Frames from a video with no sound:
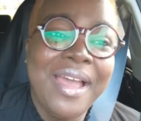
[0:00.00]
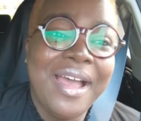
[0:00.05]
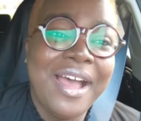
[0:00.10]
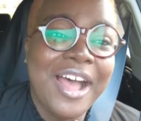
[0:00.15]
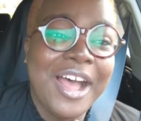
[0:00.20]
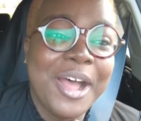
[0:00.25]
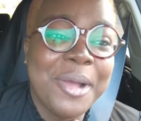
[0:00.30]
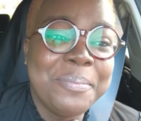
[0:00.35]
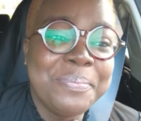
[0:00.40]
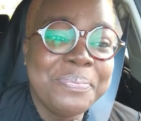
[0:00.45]

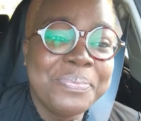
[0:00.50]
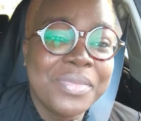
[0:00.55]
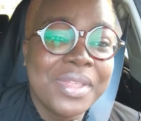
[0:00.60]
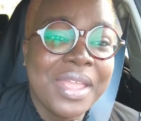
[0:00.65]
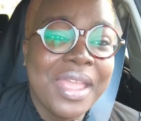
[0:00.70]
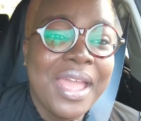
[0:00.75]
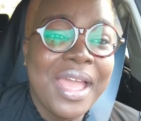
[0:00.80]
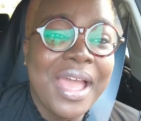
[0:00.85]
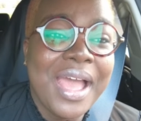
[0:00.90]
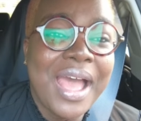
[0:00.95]

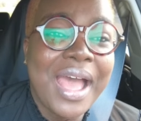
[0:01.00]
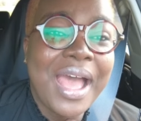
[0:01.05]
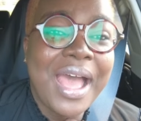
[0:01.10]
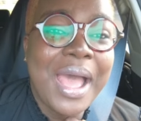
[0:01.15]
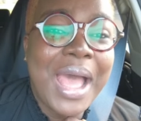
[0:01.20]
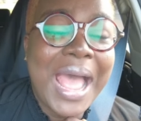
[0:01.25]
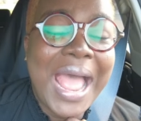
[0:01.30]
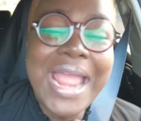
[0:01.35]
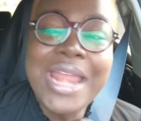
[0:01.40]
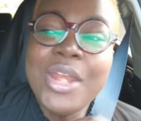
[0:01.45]

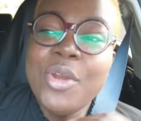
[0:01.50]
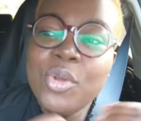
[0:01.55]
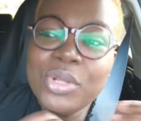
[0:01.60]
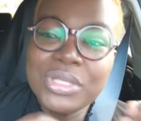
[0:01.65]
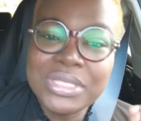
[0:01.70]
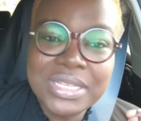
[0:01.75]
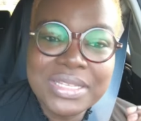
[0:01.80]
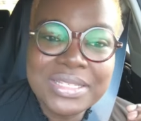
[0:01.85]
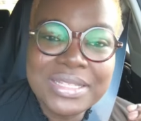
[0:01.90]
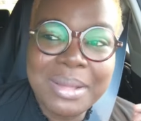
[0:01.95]
I
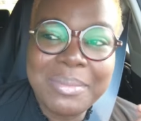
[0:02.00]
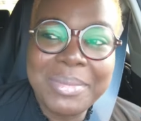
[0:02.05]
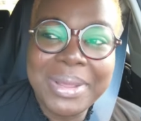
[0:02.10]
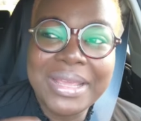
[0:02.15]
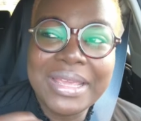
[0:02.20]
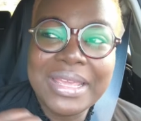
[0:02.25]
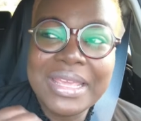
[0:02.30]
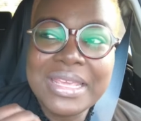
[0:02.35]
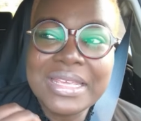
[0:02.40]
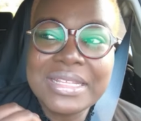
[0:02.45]
noticed that
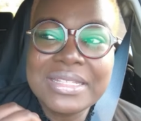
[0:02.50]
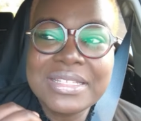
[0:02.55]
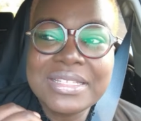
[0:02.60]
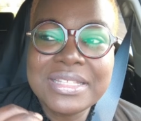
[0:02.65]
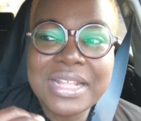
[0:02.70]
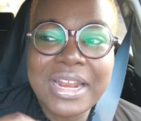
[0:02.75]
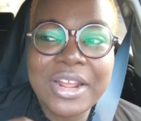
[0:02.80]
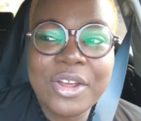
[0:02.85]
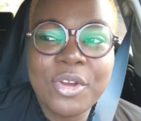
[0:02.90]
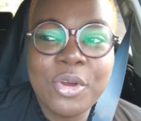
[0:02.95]
my kids
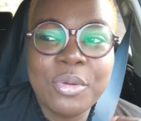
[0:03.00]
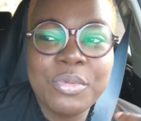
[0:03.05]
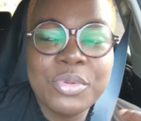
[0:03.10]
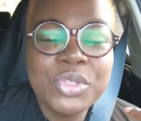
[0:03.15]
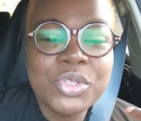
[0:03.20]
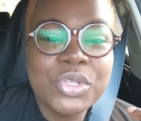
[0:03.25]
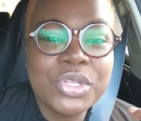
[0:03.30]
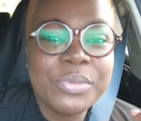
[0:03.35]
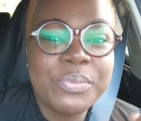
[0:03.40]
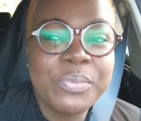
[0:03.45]
started
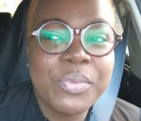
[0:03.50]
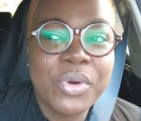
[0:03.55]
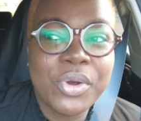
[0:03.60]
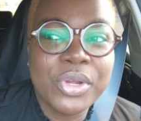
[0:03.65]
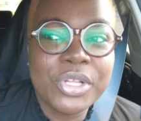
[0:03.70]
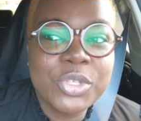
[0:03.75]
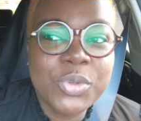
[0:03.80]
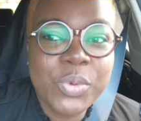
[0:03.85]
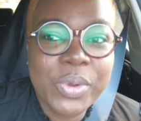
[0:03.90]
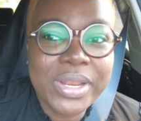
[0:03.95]
coming to the
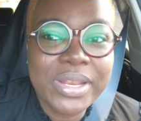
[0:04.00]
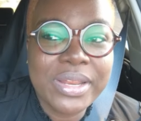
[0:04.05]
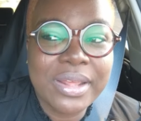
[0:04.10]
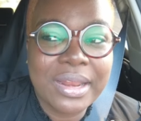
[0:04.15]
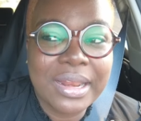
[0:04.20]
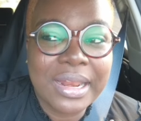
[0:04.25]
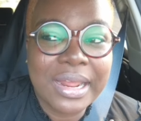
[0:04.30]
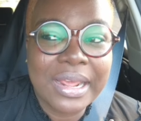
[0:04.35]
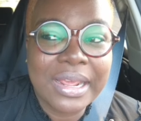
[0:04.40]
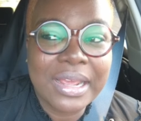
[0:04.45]
point where
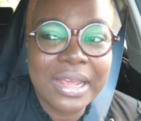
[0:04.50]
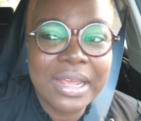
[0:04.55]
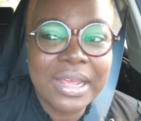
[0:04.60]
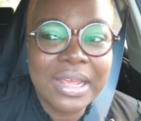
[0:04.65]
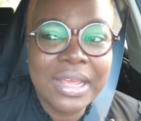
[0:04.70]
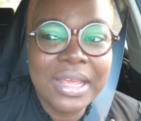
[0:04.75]
they're like,